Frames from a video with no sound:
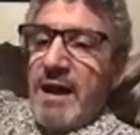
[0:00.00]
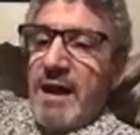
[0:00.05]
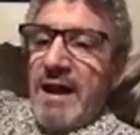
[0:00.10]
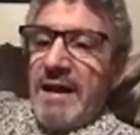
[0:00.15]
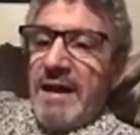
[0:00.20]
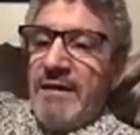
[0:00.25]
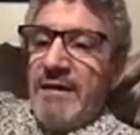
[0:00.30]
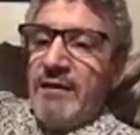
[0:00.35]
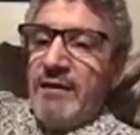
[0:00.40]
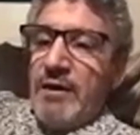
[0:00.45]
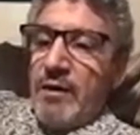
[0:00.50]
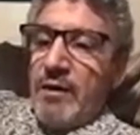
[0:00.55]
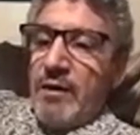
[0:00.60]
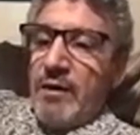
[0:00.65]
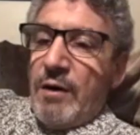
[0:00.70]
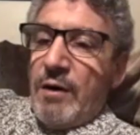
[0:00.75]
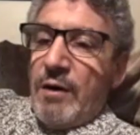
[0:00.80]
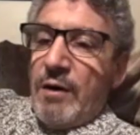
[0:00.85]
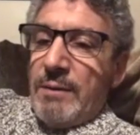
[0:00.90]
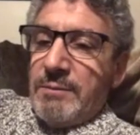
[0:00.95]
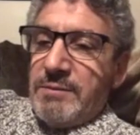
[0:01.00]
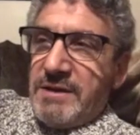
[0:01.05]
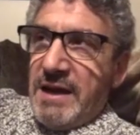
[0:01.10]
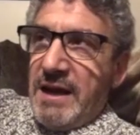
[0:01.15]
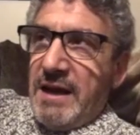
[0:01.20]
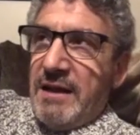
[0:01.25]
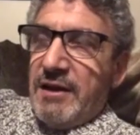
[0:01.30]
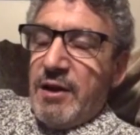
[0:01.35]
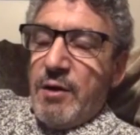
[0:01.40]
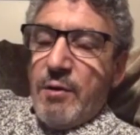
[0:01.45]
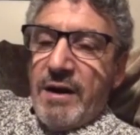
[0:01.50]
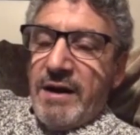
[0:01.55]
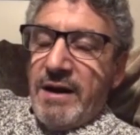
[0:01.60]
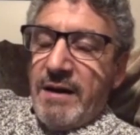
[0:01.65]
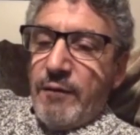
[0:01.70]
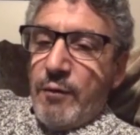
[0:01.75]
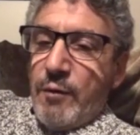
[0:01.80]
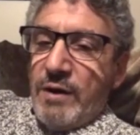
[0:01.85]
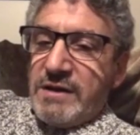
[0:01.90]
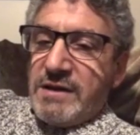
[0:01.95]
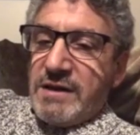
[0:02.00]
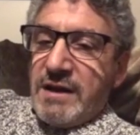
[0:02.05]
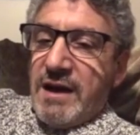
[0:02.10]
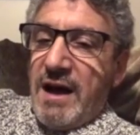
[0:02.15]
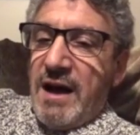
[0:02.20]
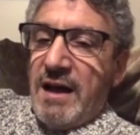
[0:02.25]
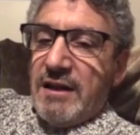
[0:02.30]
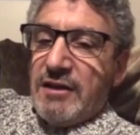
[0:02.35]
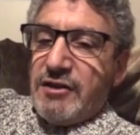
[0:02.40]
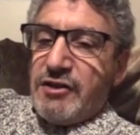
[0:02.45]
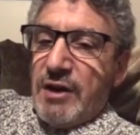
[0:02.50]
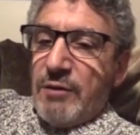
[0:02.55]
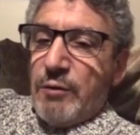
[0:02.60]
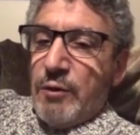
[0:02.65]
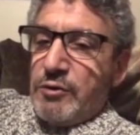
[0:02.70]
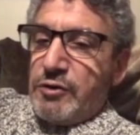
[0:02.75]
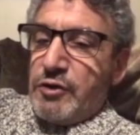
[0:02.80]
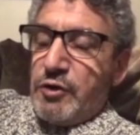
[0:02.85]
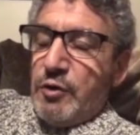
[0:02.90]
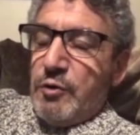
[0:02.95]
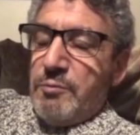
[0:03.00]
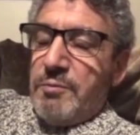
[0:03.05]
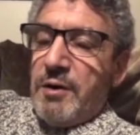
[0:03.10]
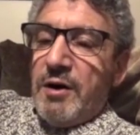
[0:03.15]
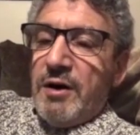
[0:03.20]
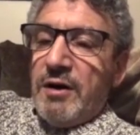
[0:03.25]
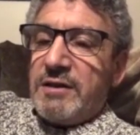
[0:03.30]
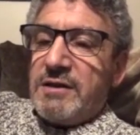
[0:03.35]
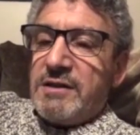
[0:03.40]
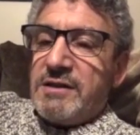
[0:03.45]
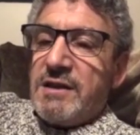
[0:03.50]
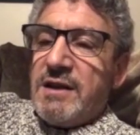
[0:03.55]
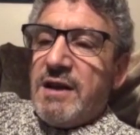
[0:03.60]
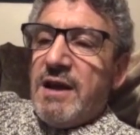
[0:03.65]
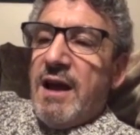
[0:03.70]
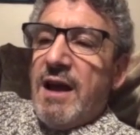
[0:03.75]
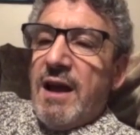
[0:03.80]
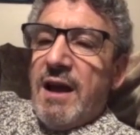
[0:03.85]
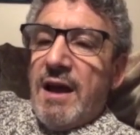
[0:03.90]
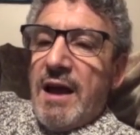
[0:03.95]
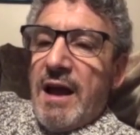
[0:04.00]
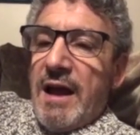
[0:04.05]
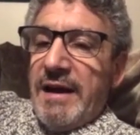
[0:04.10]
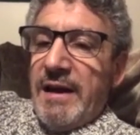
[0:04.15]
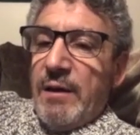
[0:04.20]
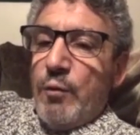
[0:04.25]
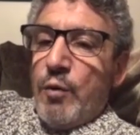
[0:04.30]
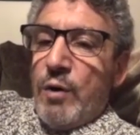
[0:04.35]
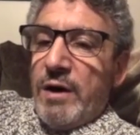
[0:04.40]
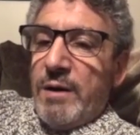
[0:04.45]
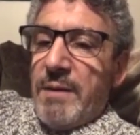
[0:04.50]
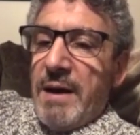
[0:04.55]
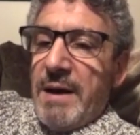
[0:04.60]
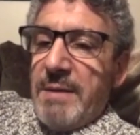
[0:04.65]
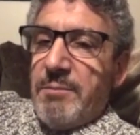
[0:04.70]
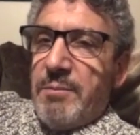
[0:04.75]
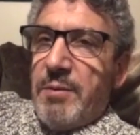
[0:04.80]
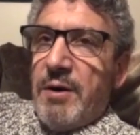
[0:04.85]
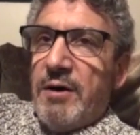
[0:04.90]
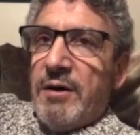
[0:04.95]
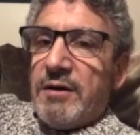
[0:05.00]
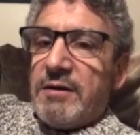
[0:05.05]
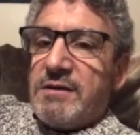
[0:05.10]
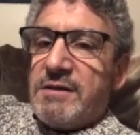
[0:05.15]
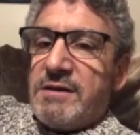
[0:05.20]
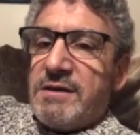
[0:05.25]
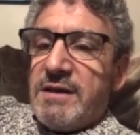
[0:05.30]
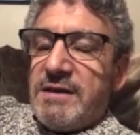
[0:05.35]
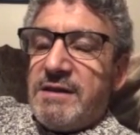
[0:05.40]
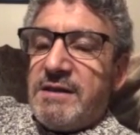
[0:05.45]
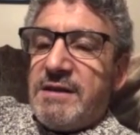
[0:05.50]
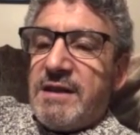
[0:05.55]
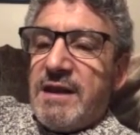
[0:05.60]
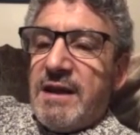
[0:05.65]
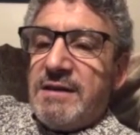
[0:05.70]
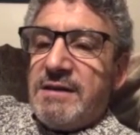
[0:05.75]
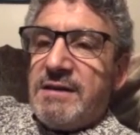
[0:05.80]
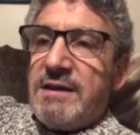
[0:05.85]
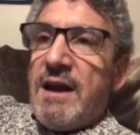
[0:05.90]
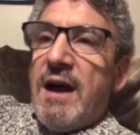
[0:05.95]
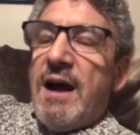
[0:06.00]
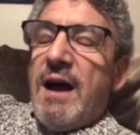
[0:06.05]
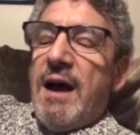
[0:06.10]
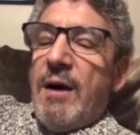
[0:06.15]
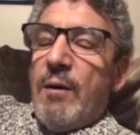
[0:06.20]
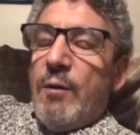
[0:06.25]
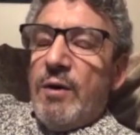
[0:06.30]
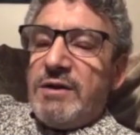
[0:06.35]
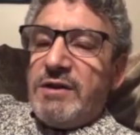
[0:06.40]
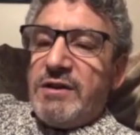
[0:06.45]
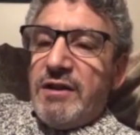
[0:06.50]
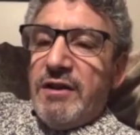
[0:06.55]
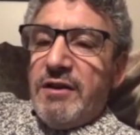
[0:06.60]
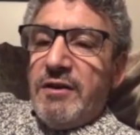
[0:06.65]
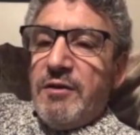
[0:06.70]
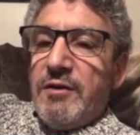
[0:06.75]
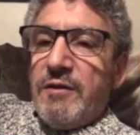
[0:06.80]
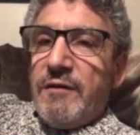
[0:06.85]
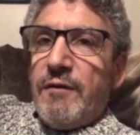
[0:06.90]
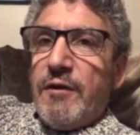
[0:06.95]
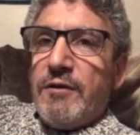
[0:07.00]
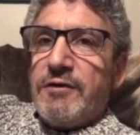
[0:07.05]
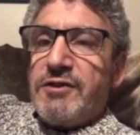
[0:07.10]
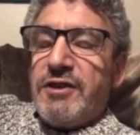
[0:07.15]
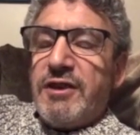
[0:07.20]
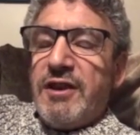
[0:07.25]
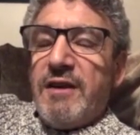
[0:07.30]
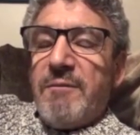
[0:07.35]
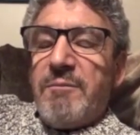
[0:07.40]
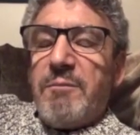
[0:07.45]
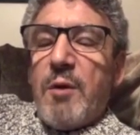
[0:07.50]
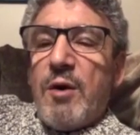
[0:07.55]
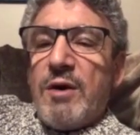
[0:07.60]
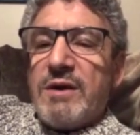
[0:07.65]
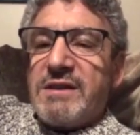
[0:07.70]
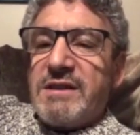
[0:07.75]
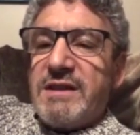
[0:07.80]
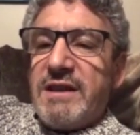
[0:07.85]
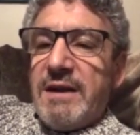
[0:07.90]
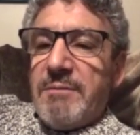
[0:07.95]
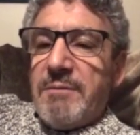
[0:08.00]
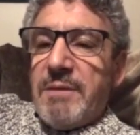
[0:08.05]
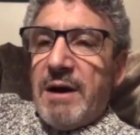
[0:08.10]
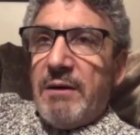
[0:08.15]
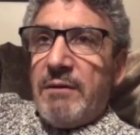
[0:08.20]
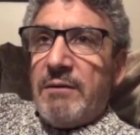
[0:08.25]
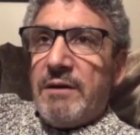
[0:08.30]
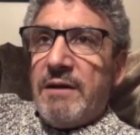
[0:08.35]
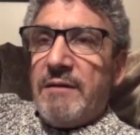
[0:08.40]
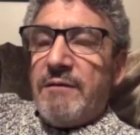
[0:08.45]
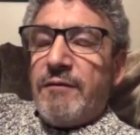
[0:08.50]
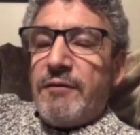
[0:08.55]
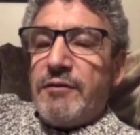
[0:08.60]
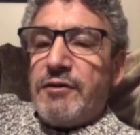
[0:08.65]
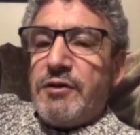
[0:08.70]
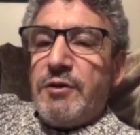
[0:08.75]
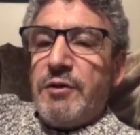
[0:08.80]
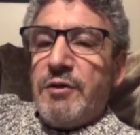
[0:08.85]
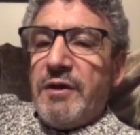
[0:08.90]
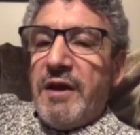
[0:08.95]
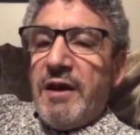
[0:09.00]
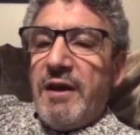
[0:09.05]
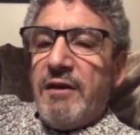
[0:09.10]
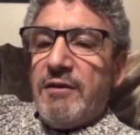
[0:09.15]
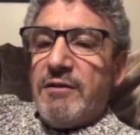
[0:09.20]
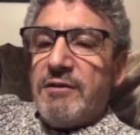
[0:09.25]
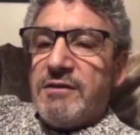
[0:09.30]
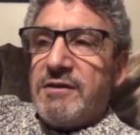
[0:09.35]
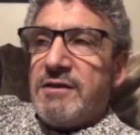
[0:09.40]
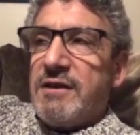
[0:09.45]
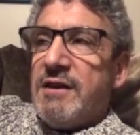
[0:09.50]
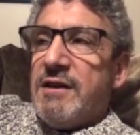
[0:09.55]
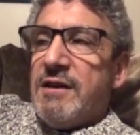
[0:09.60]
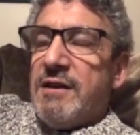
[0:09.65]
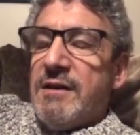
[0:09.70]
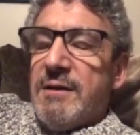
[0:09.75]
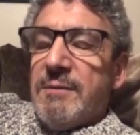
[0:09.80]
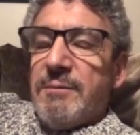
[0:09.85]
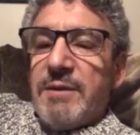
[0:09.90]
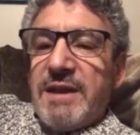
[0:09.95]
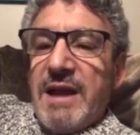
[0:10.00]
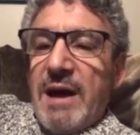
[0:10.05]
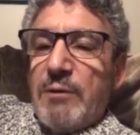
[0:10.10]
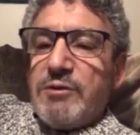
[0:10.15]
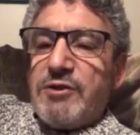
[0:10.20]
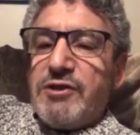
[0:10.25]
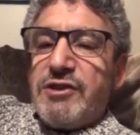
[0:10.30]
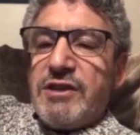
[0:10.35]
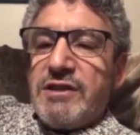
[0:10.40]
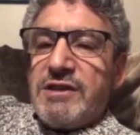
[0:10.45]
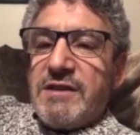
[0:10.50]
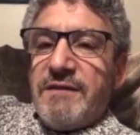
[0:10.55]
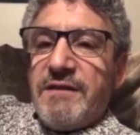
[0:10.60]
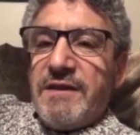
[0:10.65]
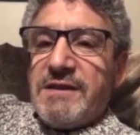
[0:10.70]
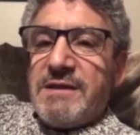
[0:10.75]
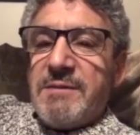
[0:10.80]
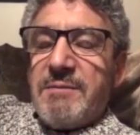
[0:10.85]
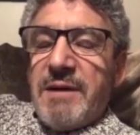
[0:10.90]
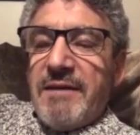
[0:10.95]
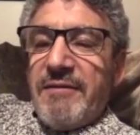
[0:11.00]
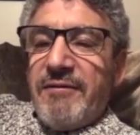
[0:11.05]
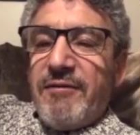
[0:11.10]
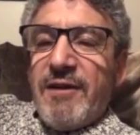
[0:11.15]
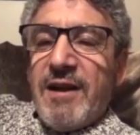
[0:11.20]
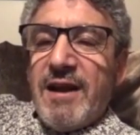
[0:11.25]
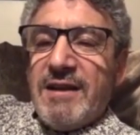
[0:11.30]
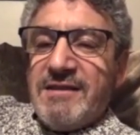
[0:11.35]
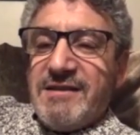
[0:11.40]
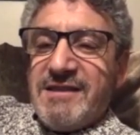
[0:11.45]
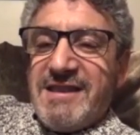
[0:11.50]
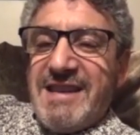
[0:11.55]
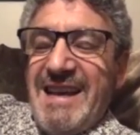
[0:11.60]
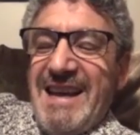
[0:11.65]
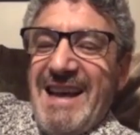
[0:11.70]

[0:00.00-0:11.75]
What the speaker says: And even though I'm telling you, I never went to college, I wrote 2 books. And in one of my books, it says, I went to the University of Boston in Maryland for 2 years, but that was just to visit my friends.